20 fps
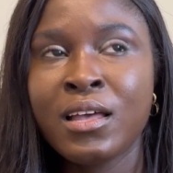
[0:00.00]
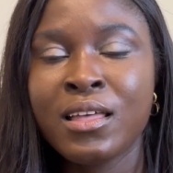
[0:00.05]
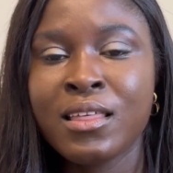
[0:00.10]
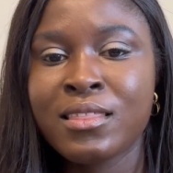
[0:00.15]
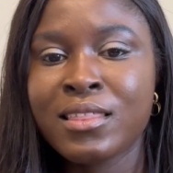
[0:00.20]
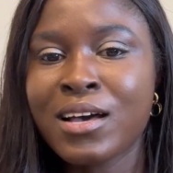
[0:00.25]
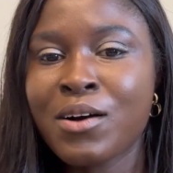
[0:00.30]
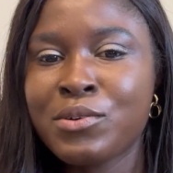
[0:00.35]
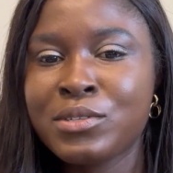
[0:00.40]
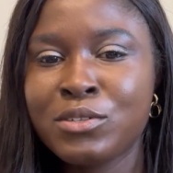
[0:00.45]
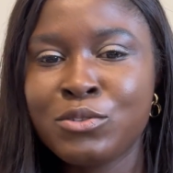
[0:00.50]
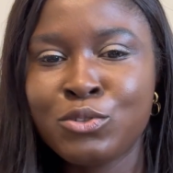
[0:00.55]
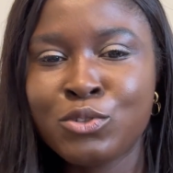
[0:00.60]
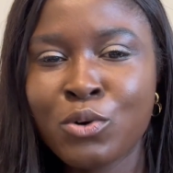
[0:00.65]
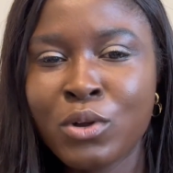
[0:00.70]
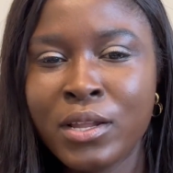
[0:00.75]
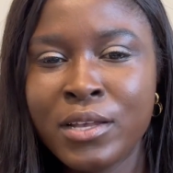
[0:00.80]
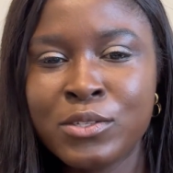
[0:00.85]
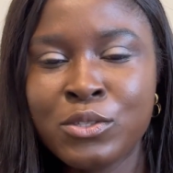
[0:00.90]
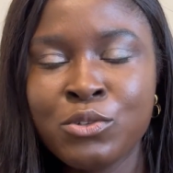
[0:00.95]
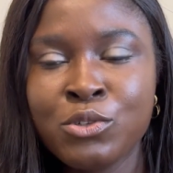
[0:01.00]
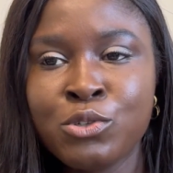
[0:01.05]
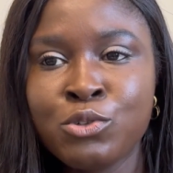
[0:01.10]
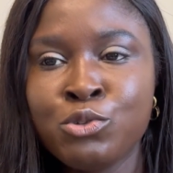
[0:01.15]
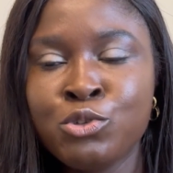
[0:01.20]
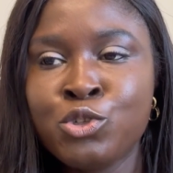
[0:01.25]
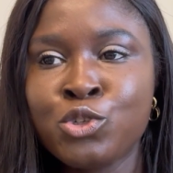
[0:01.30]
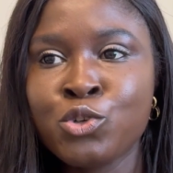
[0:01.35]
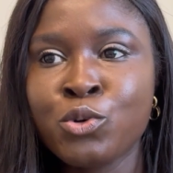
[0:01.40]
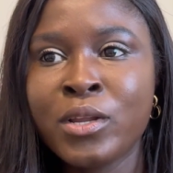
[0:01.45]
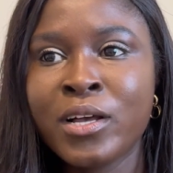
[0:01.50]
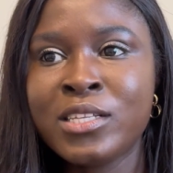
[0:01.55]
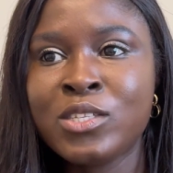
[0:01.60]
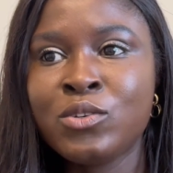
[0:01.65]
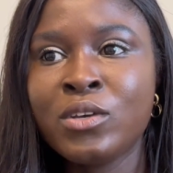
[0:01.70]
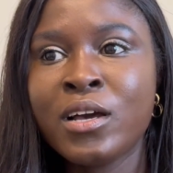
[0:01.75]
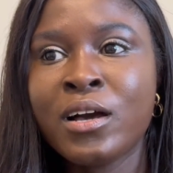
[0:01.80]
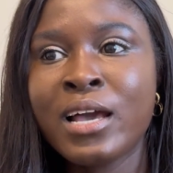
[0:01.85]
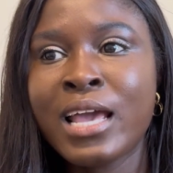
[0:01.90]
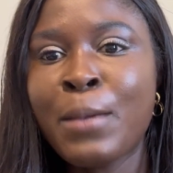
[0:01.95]
$1,000 to show that you
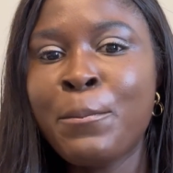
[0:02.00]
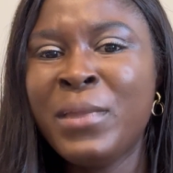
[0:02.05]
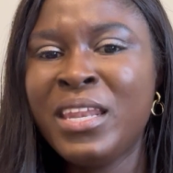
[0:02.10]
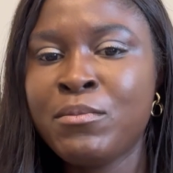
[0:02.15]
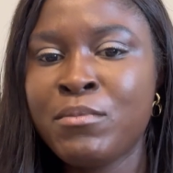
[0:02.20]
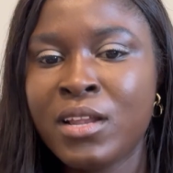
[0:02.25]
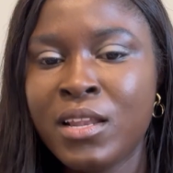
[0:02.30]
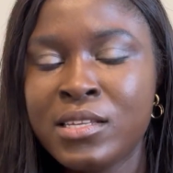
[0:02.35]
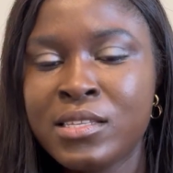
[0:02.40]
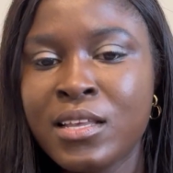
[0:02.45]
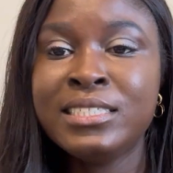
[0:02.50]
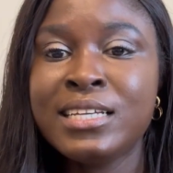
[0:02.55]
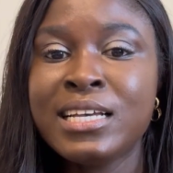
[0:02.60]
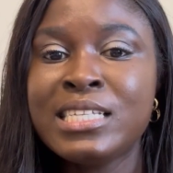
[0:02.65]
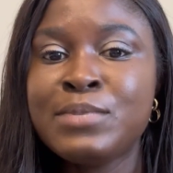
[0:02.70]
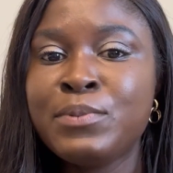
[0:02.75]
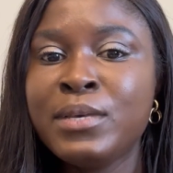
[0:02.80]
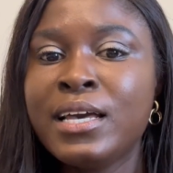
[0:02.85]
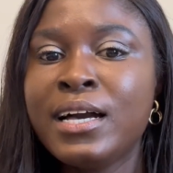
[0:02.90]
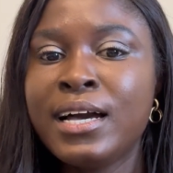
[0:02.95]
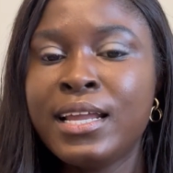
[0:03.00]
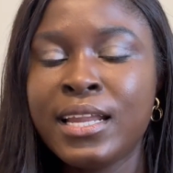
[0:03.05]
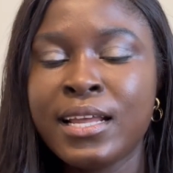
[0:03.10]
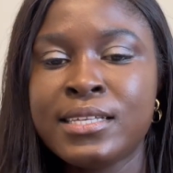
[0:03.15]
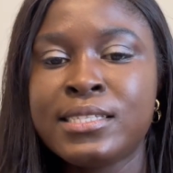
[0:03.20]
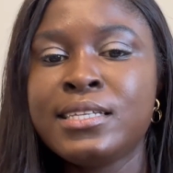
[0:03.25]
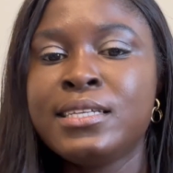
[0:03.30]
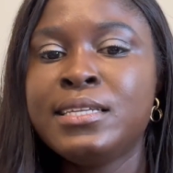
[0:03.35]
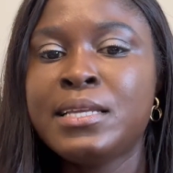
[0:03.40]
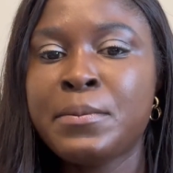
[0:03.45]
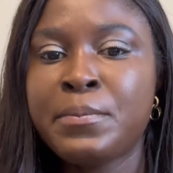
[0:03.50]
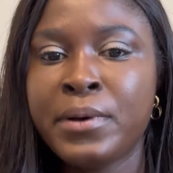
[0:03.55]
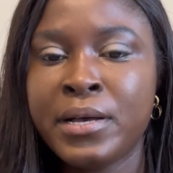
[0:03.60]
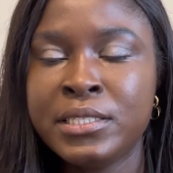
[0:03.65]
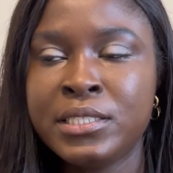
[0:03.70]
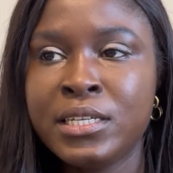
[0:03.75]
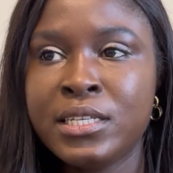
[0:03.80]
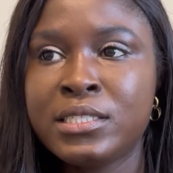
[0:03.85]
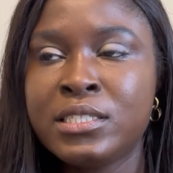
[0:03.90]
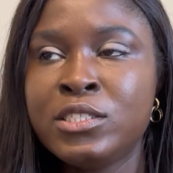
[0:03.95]
are a minimalist. Just be honest in the budget.